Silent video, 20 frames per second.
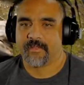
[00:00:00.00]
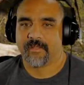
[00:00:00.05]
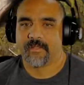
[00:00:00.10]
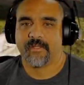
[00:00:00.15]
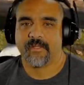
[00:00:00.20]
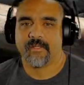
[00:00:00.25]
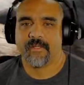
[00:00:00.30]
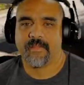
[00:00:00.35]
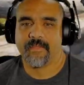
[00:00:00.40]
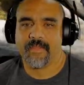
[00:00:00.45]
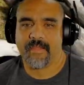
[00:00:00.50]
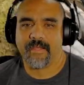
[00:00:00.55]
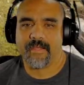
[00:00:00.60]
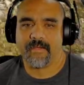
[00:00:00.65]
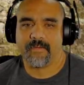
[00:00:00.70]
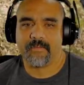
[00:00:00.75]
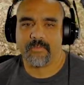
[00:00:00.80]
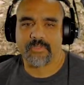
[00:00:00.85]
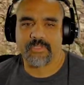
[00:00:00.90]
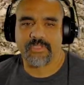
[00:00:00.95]
And
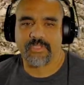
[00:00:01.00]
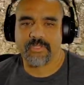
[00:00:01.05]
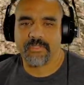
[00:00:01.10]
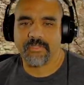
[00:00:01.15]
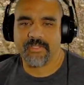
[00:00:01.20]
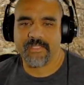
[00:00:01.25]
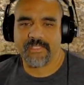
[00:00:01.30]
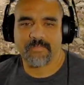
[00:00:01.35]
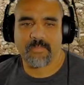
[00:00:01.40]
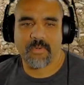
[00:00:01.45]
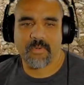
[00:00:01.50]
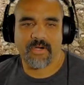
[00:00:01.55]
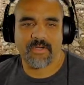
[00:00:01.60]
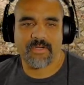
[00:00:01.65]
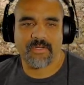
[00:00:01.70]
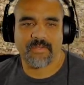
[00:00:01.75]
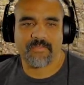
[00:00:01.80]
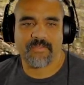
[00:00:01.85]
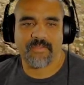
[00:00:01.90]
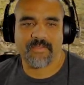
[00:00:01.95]
then we'll show you this
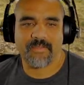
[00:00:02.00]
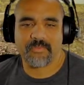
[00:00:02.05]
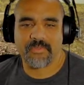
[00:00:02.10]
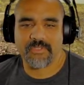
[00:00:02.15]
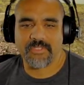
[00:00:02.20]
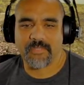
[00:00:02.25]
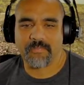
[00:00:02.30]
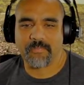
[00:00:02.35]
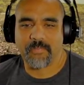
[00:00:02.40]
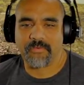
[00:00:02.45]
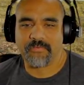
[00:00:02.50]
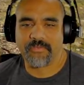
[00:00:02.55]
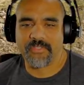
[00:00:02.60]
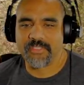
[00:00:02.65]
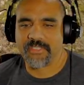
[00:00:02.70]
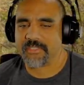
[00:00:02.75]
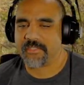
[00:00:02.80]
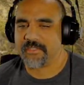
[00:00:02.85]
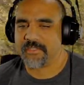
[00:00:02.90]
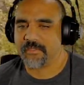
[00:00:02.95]
part, and then we'll jump over
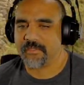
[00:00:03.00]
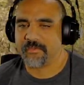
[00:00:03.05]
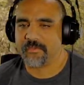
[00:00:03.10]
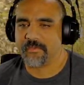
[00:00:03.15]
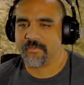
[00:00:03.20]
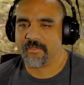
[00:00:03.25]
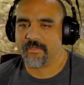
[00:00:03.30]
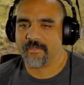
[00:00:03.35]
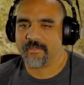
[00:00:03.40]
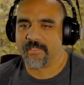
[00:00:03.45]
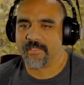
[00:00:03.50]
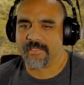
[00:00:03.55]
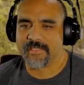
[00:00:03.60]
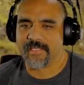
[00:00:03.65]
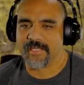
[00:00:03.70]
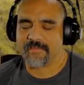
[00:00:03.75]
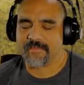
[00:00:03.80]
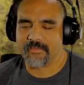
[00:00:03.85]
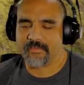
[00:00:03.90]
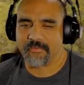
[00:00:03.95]
to the
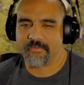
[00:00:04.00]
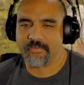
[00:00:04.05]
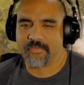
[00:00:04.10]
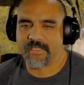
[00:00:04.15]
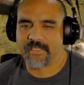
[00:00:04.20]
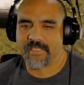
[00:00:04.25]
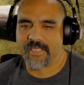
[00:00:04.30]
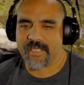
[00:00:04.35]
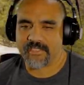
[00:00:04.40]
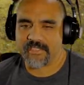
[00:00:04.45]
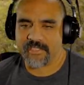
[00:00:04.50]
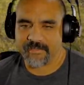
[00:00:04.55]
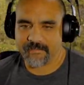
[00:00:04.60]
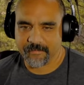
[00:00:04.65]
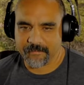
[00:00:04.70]
southern section.